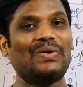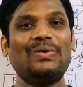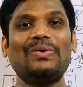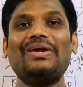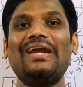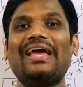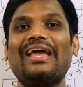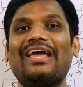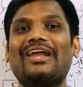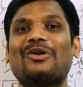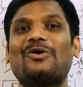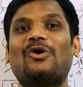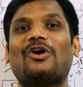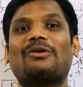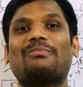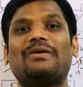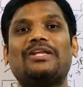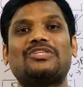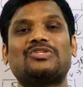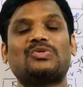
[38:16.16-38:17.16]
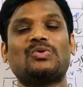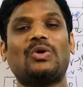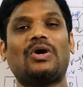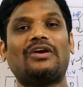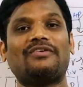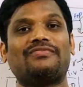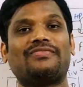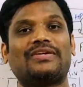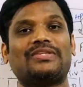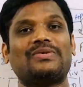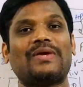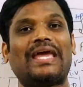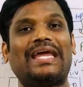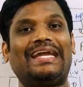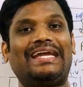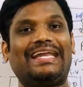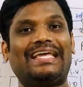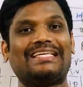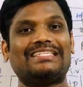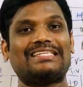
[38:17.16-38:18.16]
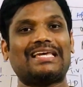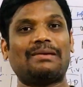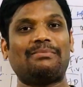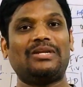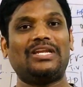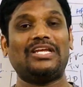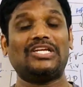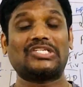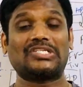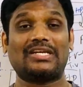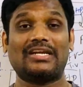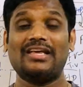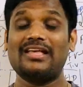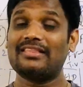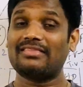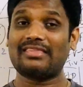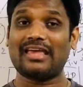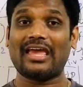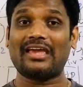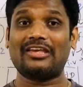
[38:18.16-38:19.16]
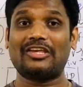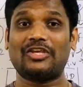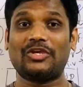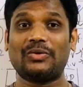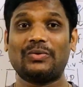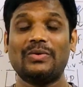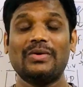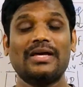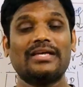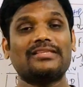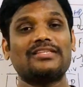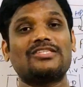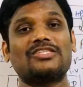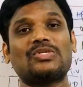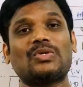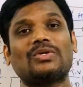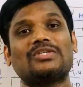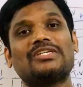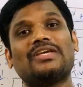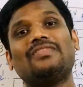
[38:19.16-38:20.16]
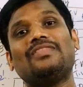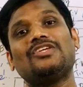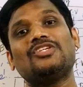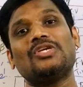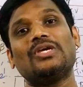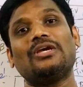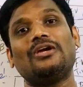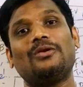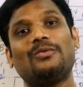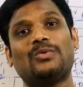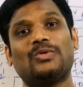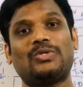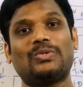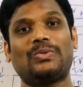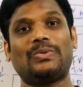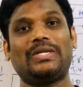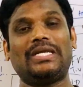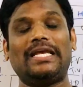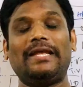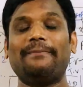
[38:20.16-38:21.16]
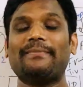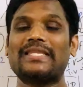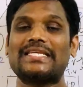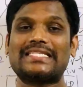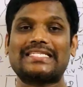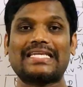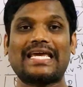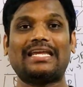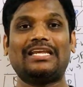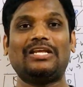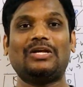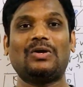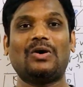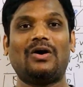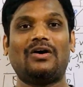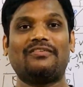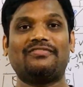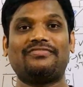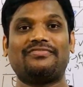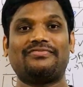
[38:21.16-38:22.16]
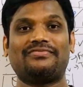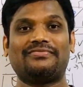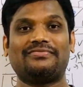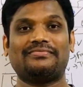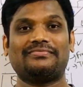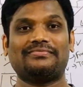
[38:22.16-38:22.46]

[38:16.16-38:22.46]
Good luck and God bless you all for the end examination. Thank you. This is your Chandrasekhar Uttukuri signing off.